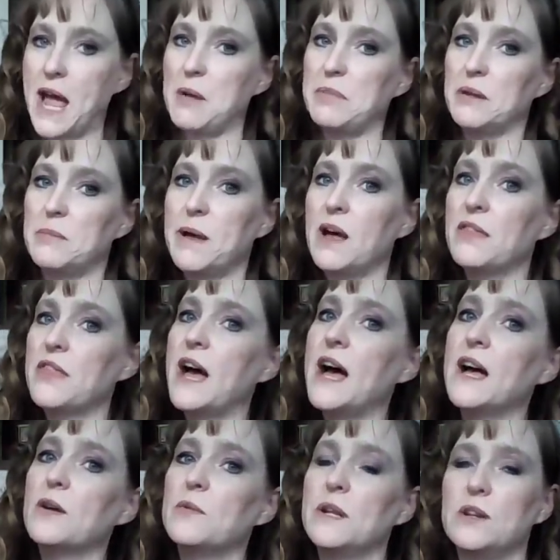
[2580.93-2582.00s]
happy about
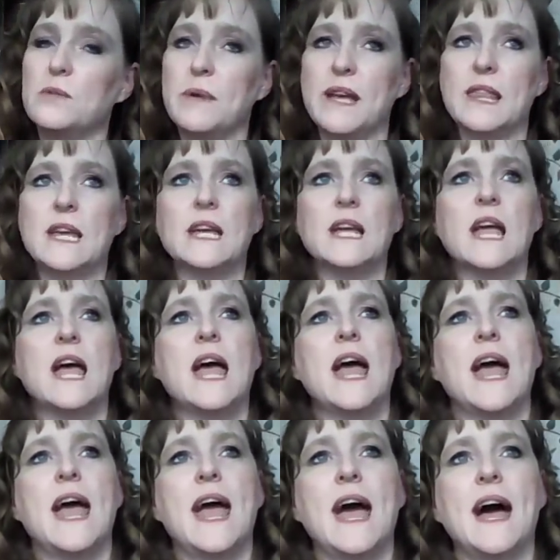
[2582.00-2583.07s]
that when you're bathing,
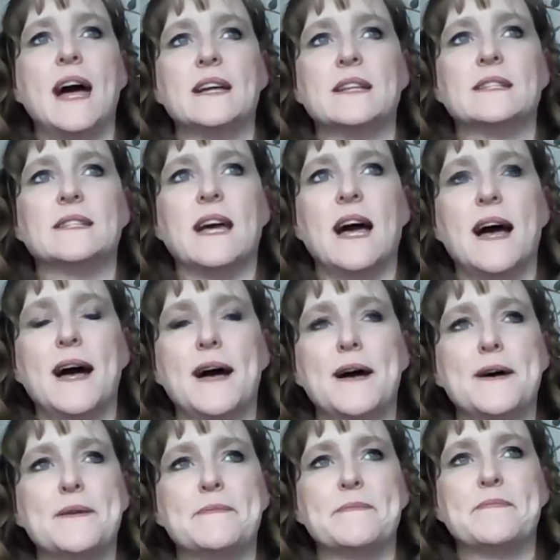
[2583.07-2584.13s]
and
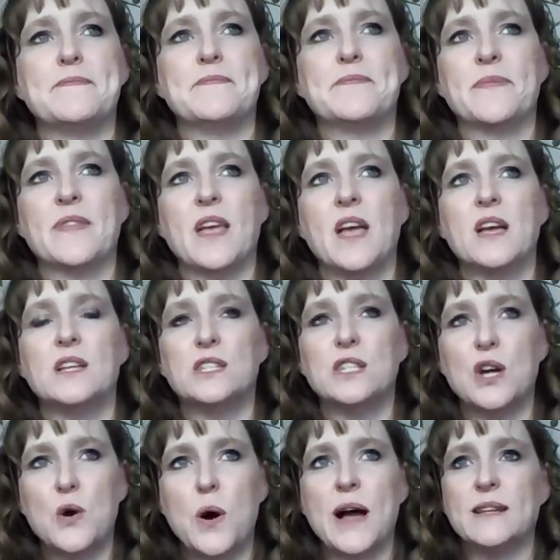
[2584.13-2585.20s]
um,
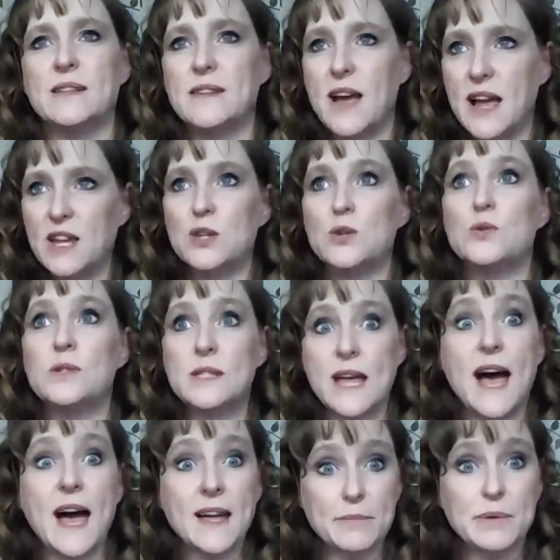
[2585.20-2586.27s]
so I, I use
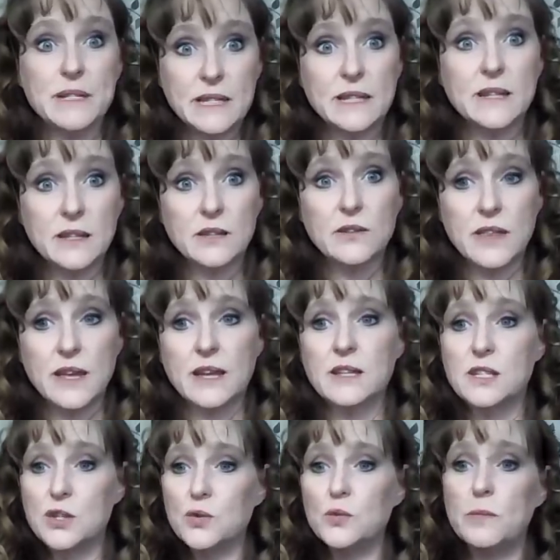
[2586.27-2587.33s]
that particular thing
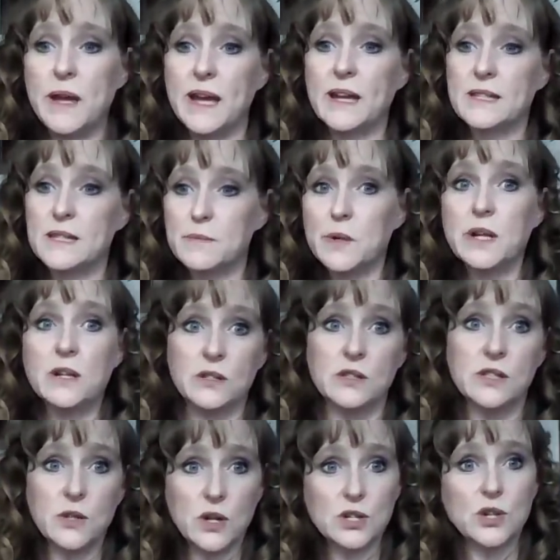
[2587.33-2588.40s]
to make
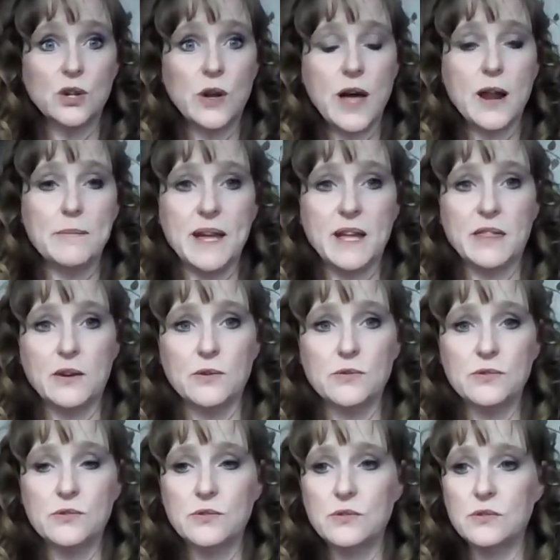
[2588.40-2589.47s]
sprinkles. So I'll show you how to make
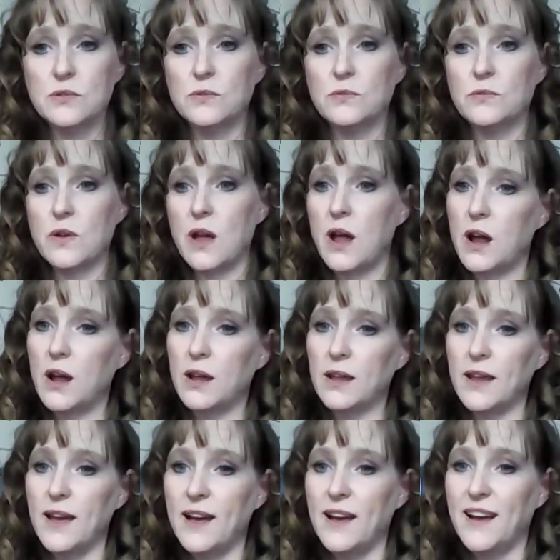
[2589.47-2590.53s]
those.
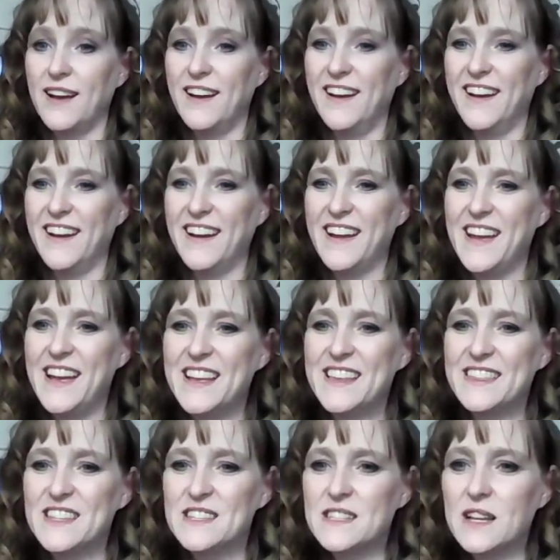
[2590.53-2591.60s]
Yeah,
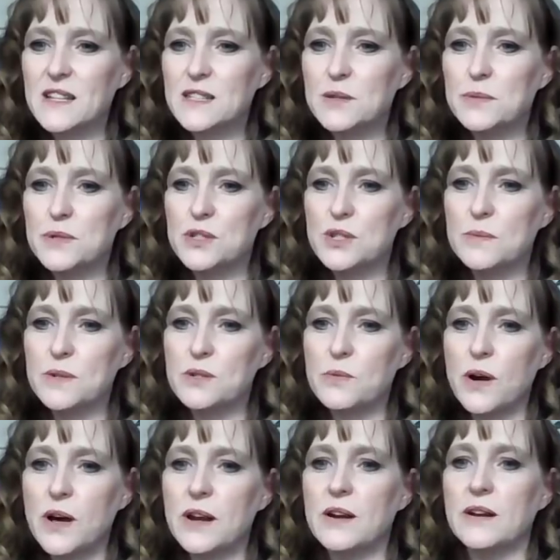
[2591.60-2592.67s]
the salts will put too much
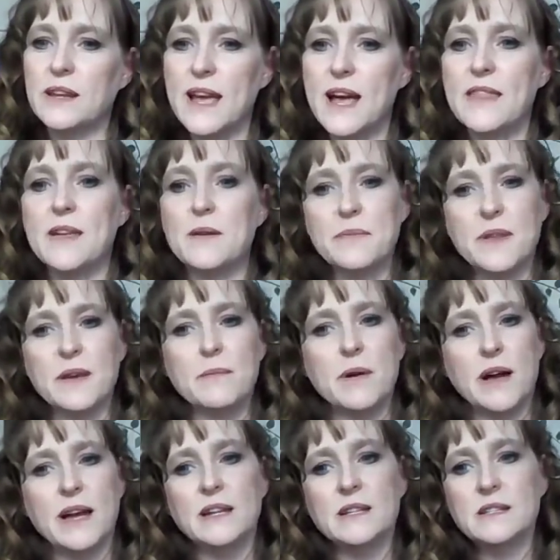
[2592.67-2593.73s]
water. Yeah, they, they
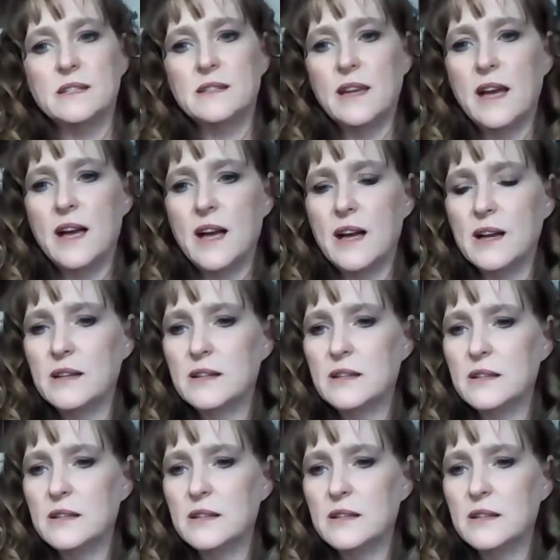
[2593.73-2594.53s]
might. Yeah,